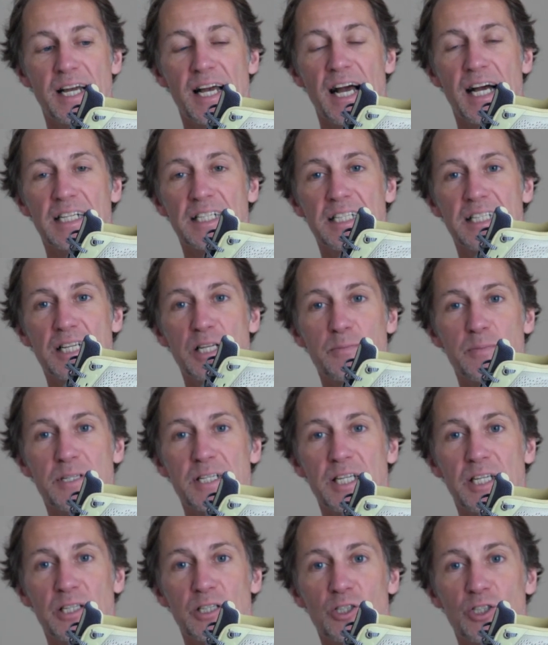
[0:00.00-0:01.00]
And in this
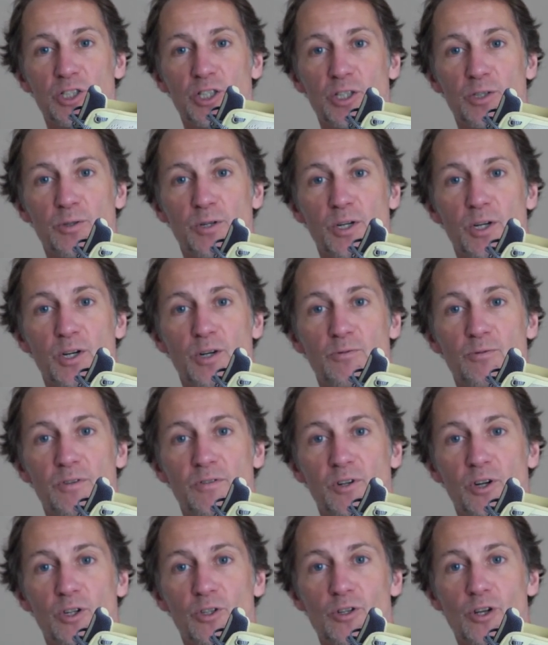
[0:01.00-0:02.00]
particular shoe, we've
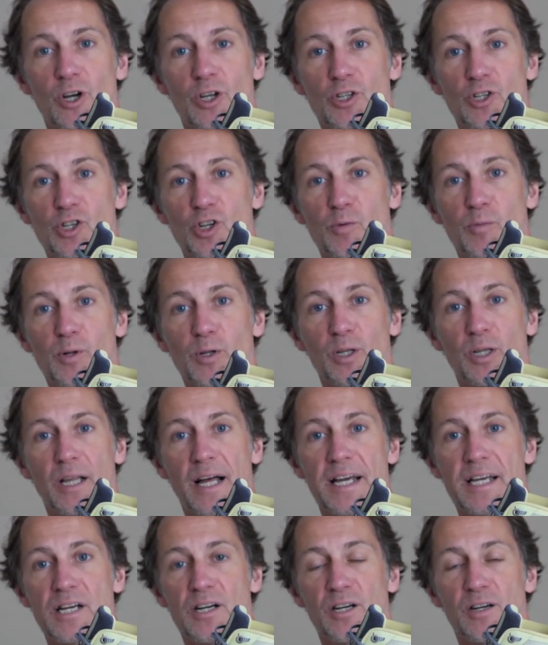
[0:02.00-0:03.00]
got a double
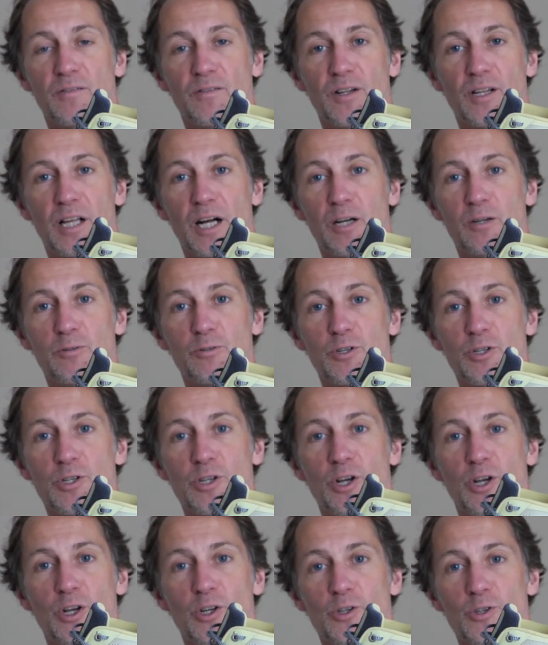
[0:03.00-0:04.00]
layer of clouds,
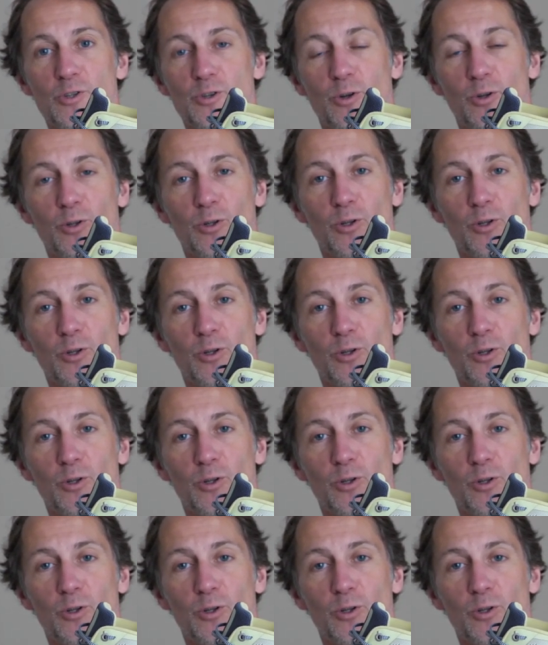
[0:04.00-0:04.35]
so